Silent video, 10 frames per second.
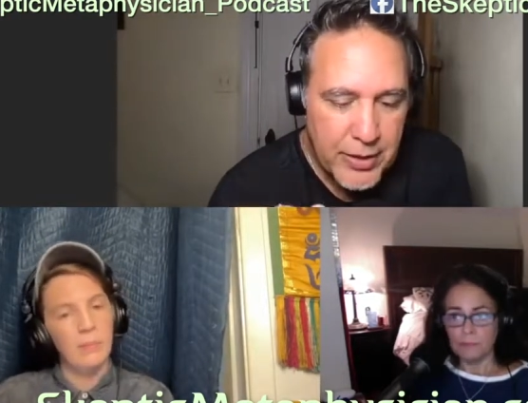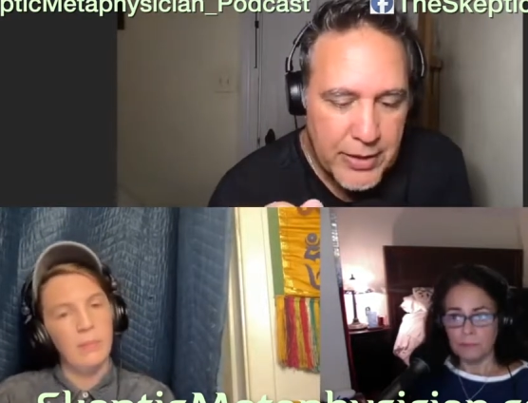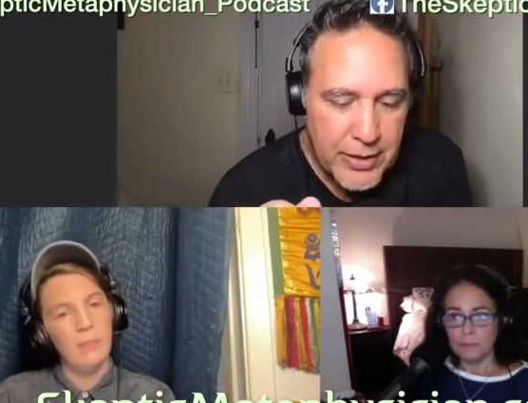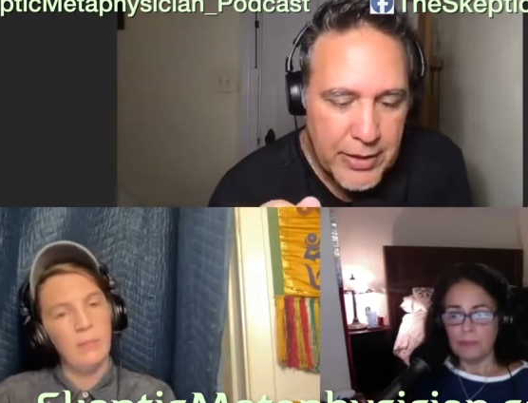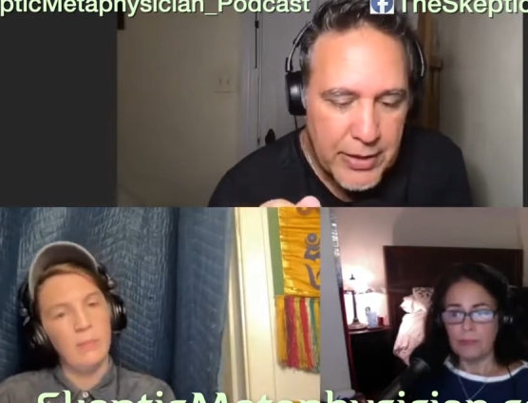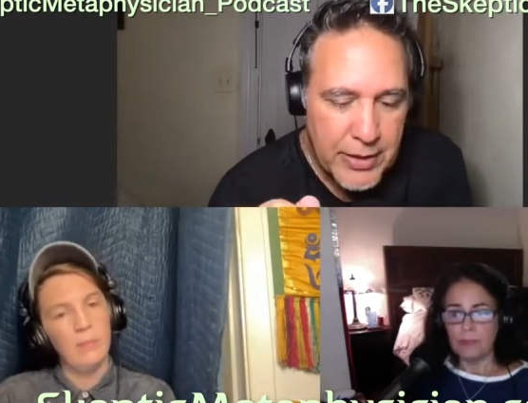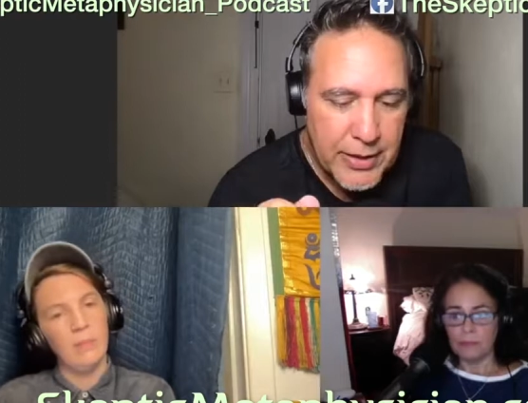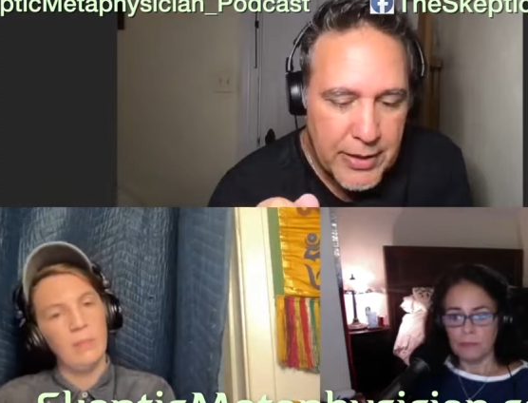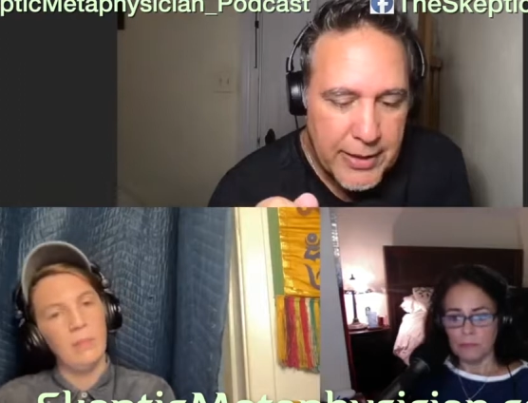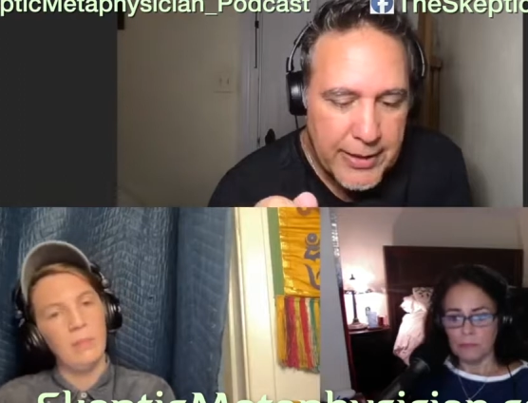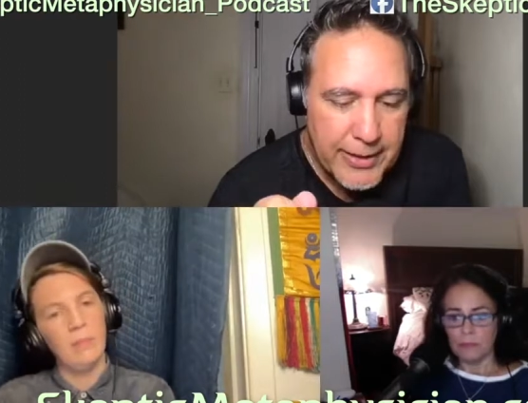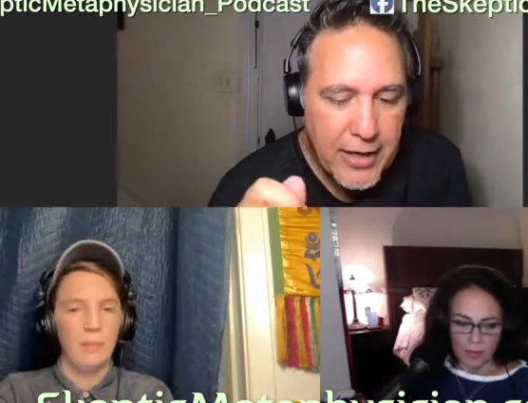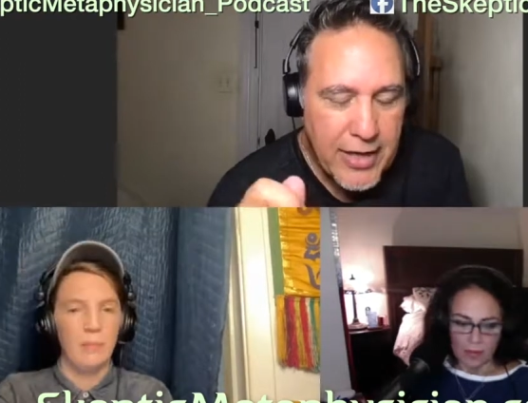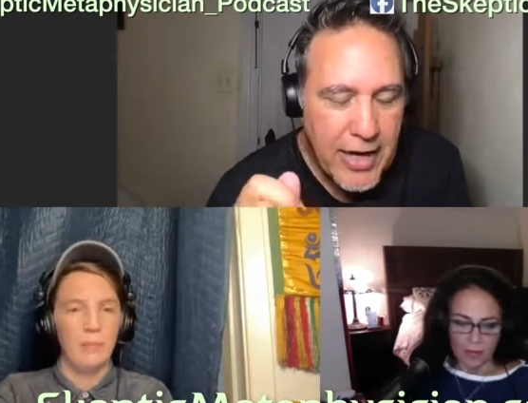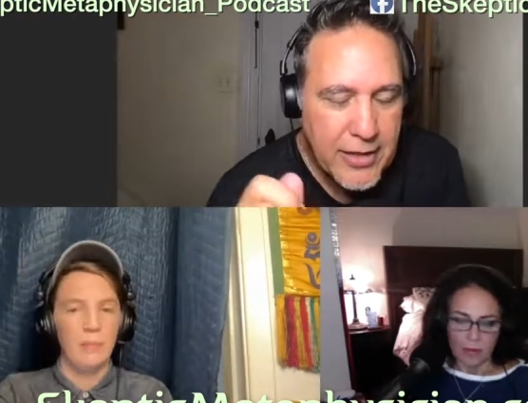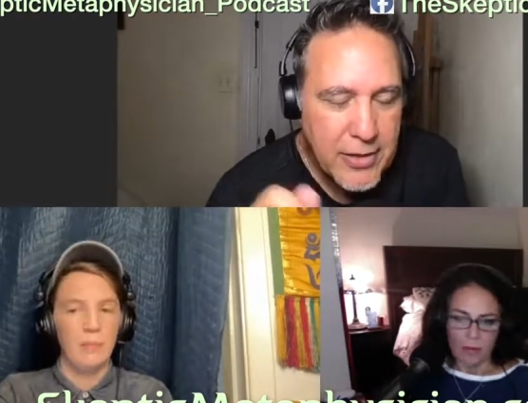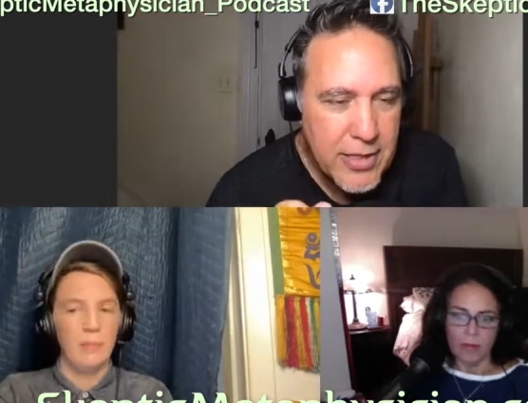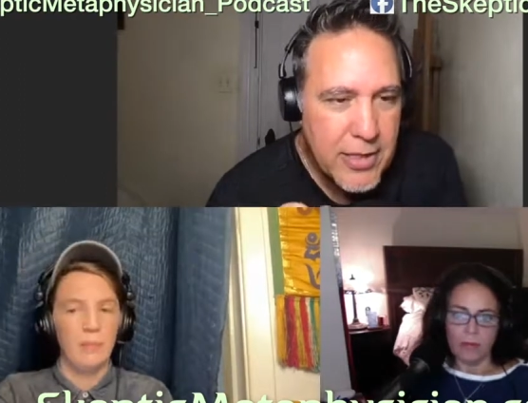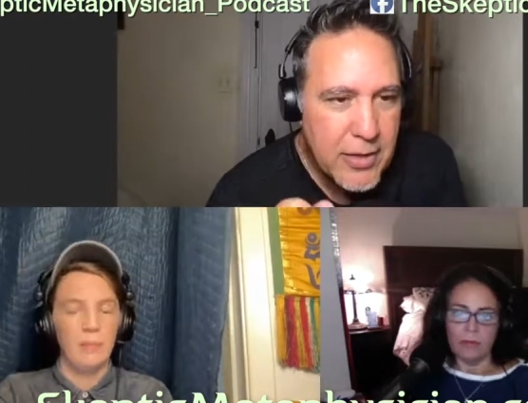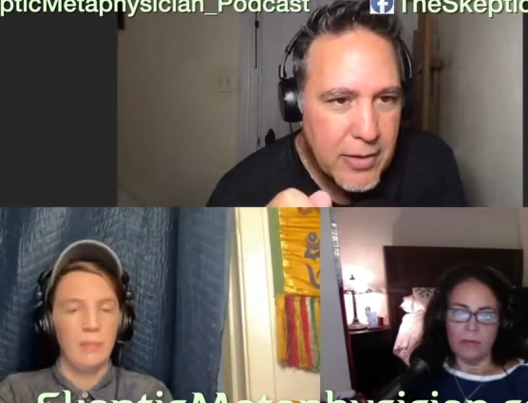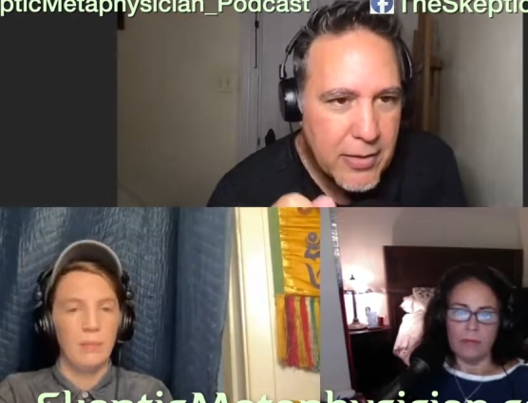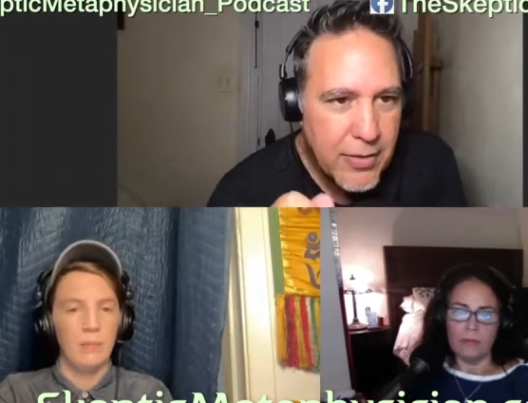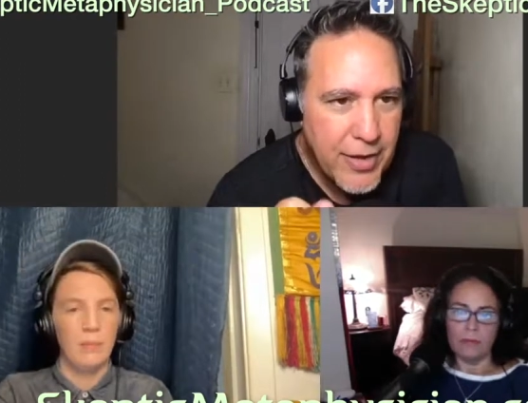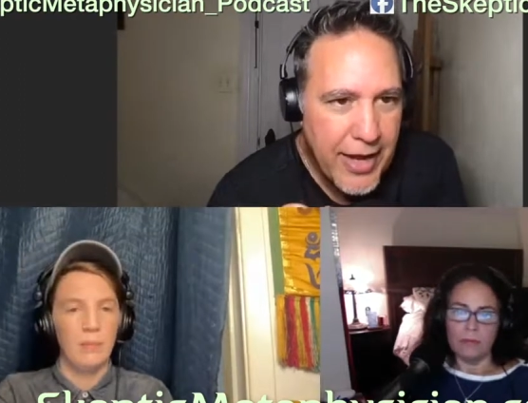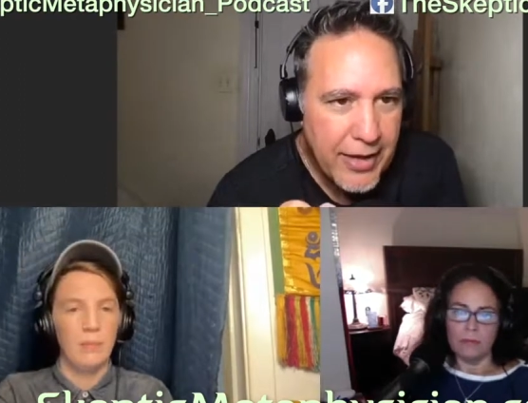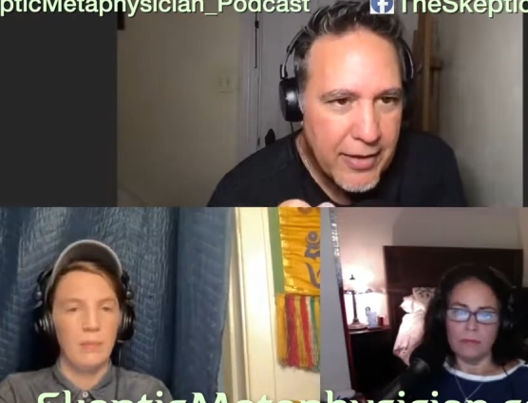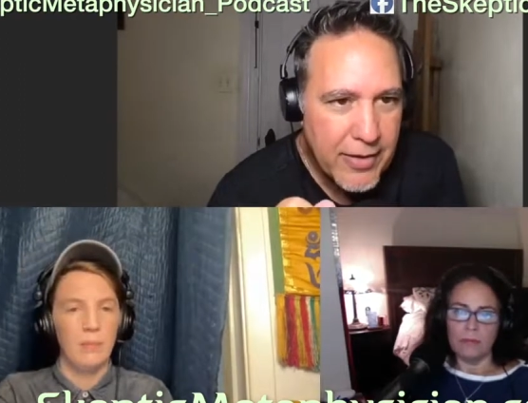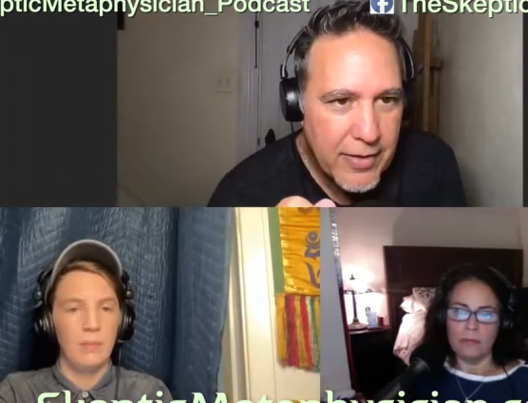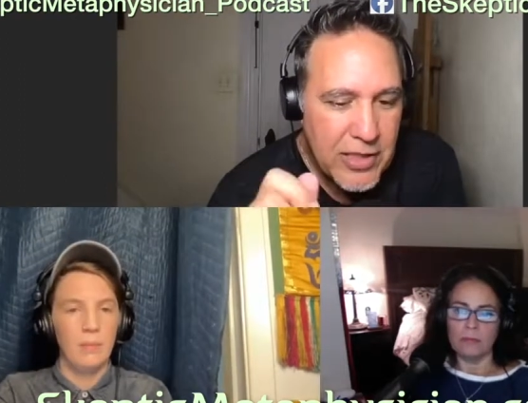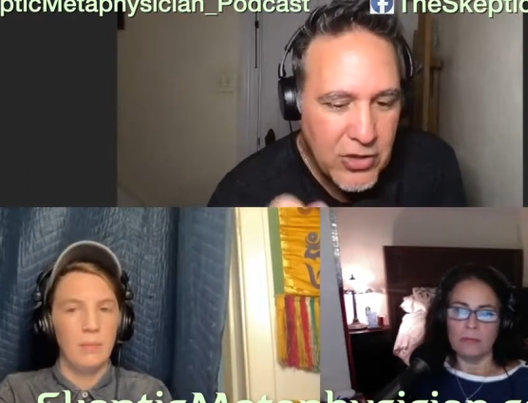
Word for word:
Speaker 1: But I I think that